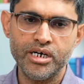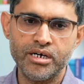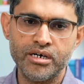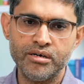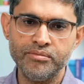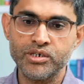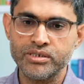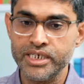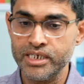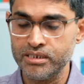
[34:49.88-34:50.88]
uh,
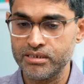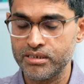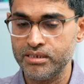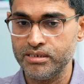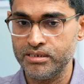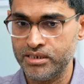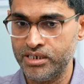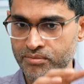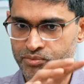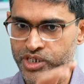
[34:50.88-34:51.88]
because there is
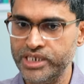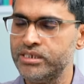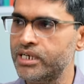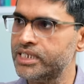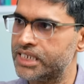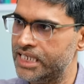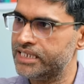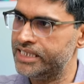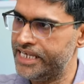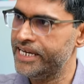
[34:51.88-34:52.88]
certain potential and
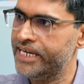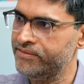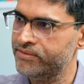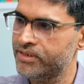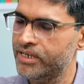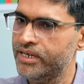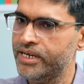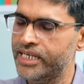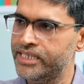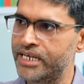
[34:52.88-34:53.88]
skills they have. Yeah.
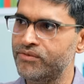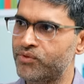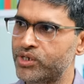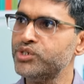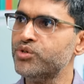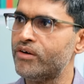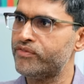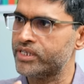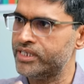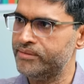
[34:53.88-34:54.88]
And then what you
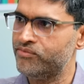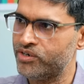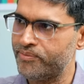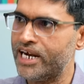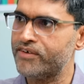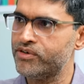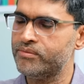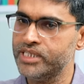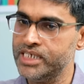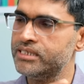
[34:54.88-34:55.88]
offer them, what mm -hmm.
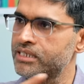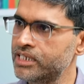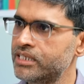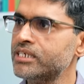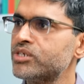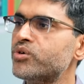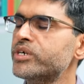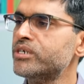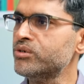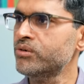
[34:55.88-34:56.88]
platform. These three things go
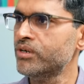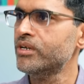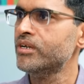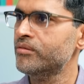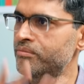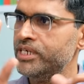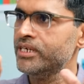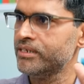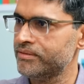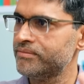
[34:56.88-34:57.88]
into sure.
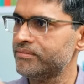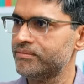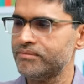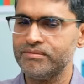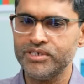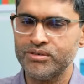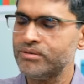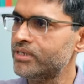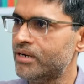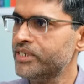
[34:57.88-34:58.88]
being you
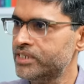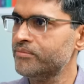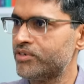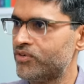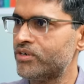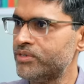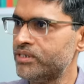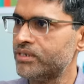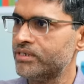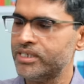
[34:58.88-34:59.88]
know the amazing
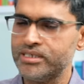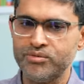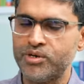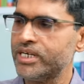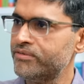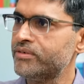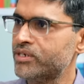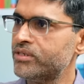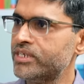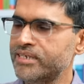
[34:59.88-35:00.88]
performer yeah. that you want everyone
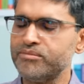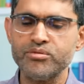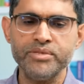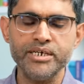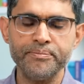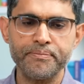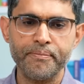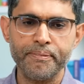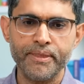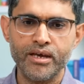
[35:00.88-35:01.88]
on the team to be.
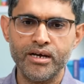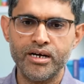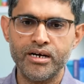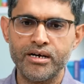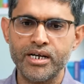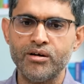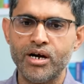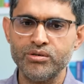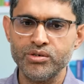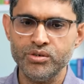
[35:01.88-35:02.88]
Uh, now,
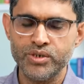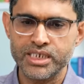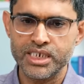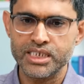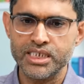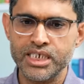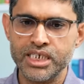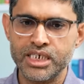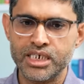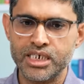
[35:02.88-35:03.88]
how do you assess
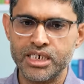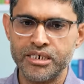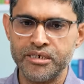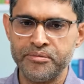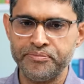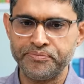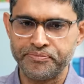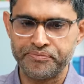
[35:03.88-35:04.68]
their um,